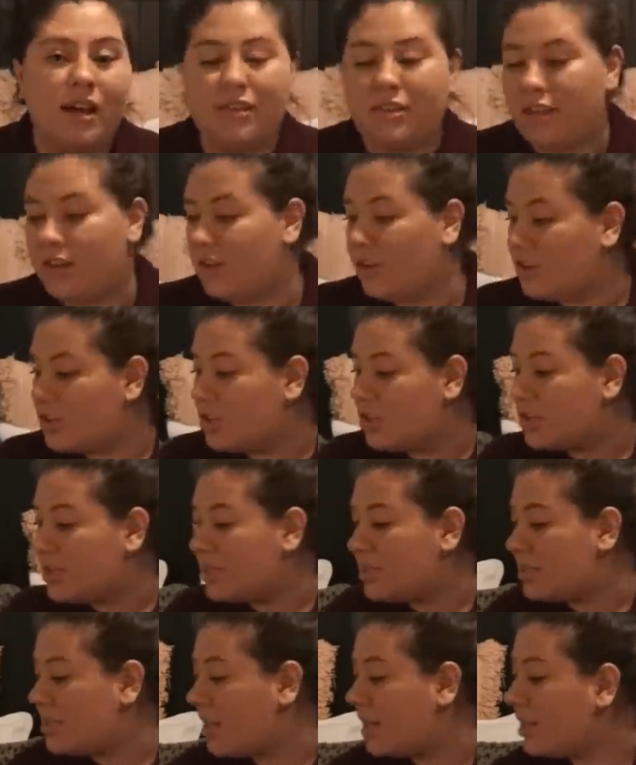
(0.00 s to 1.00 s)
I think you should
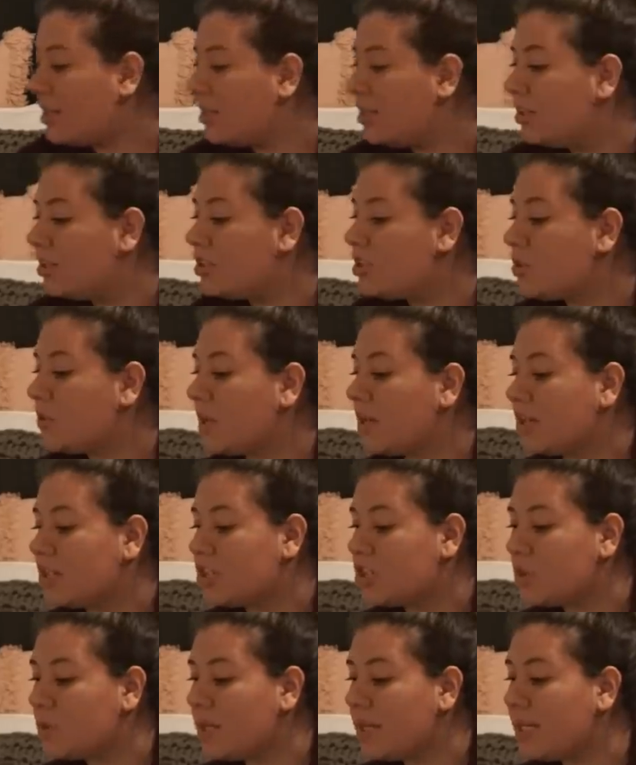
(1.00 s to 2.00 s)
stick to what you're
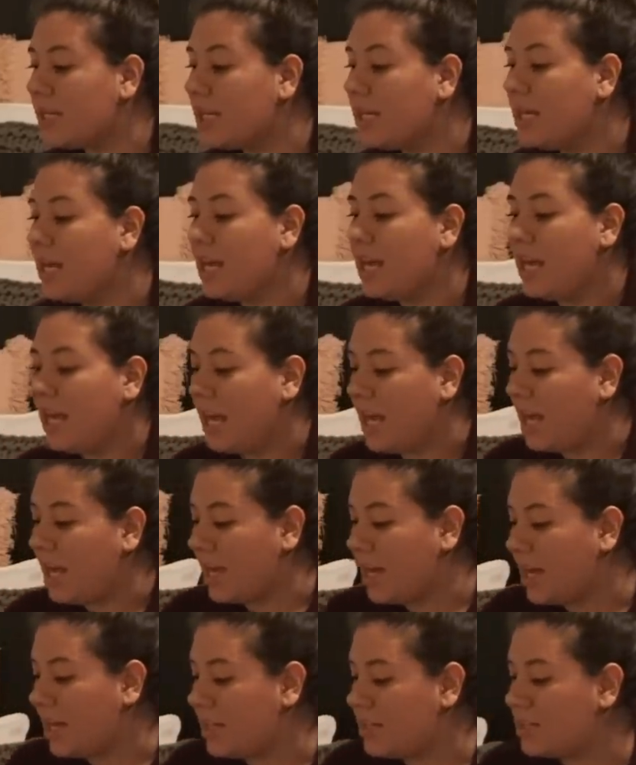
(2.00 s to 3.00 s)
doing
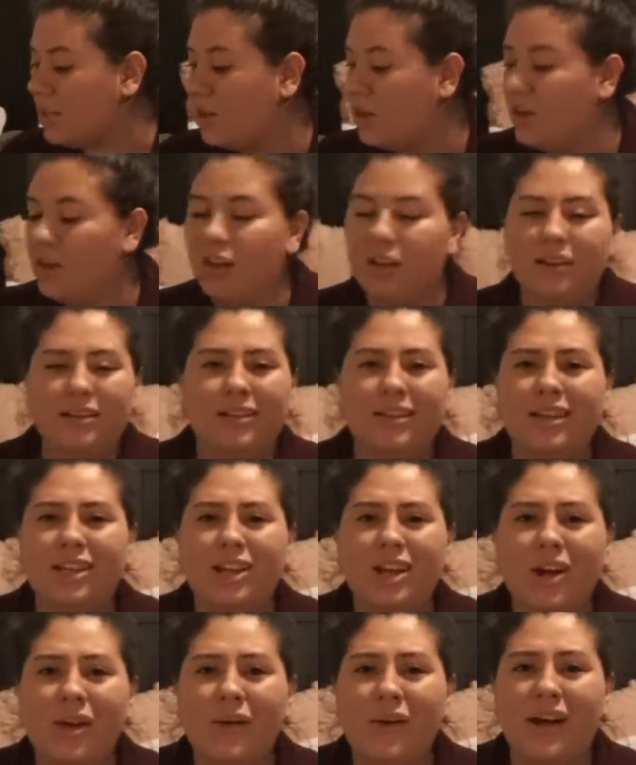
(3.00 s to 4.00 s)
and
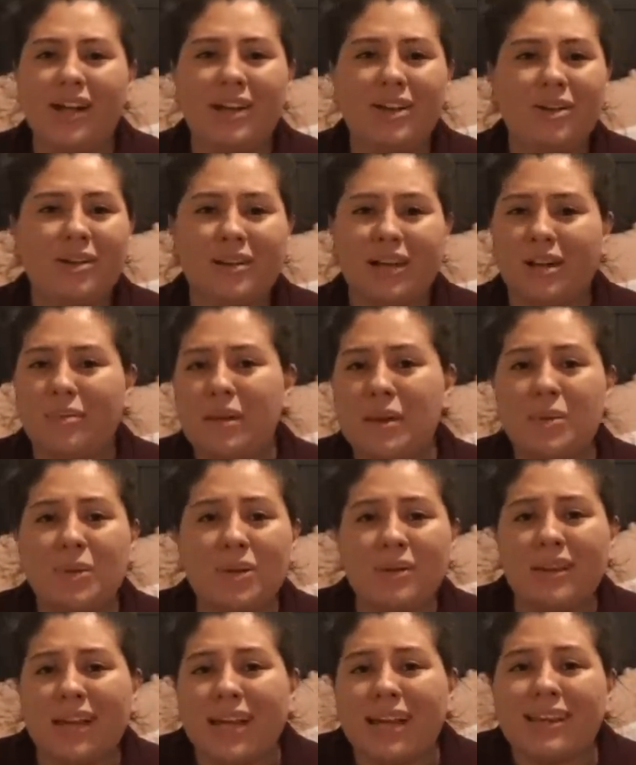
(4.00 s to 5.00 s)
you know, I know a lot of people
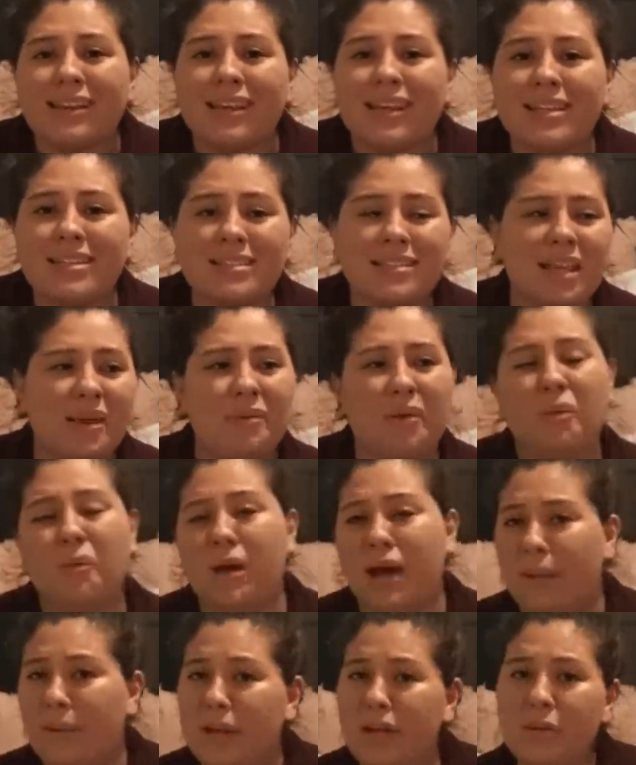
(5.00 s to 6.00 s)
don't like this and say, well,
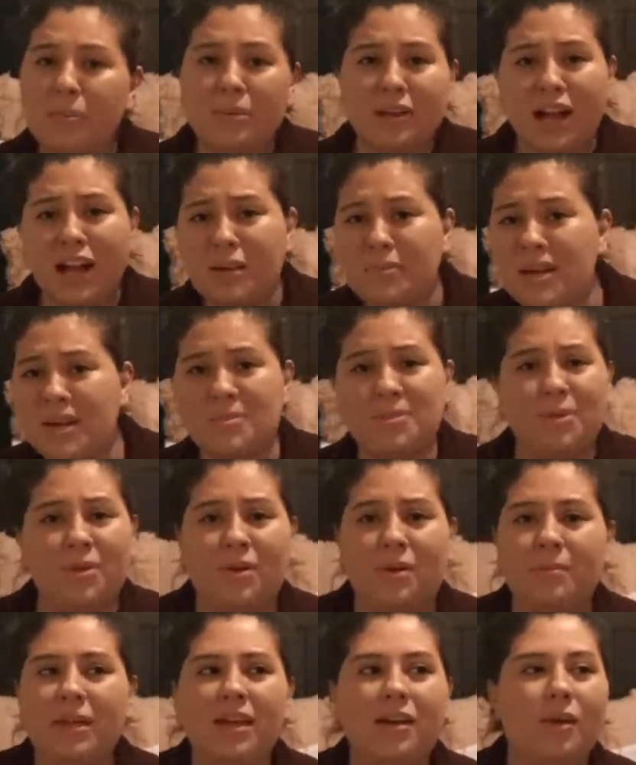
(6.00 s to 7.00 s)
why would you block
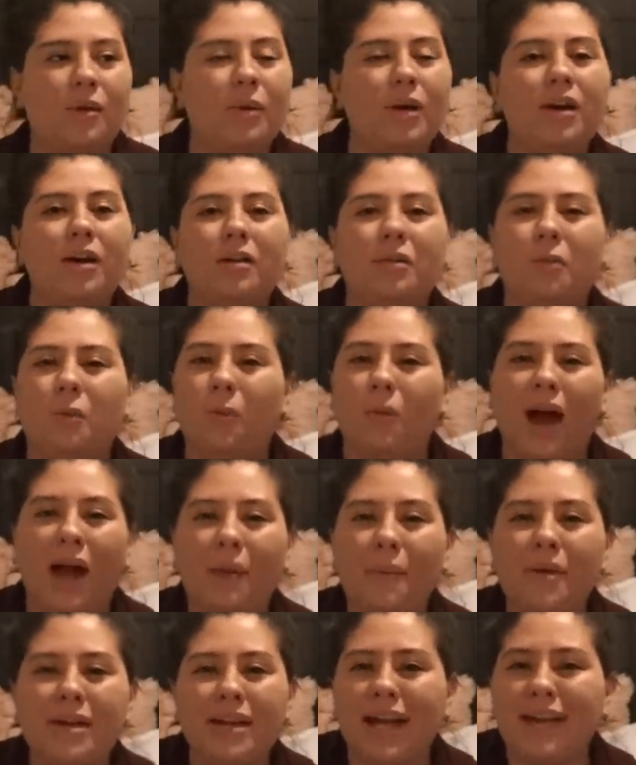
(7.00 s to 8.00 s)
people? I'm like, well,
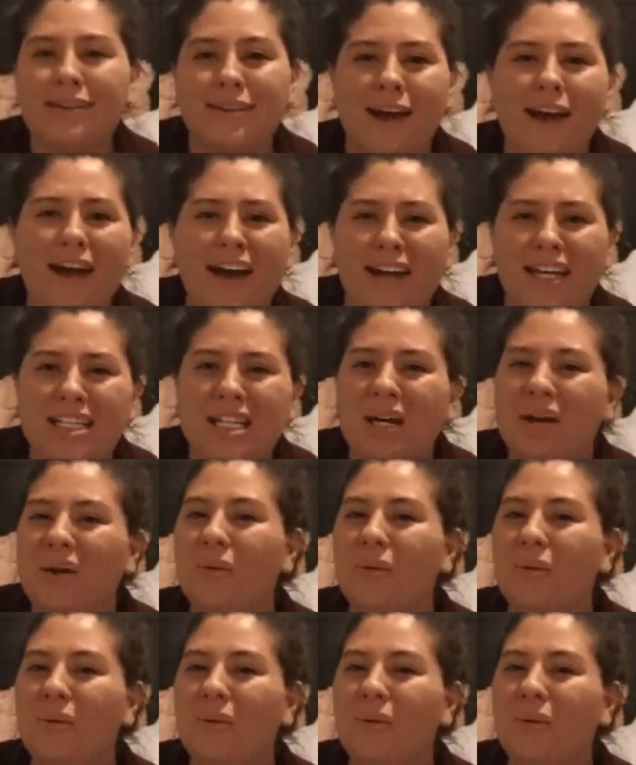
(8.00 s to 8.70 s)
why would I not?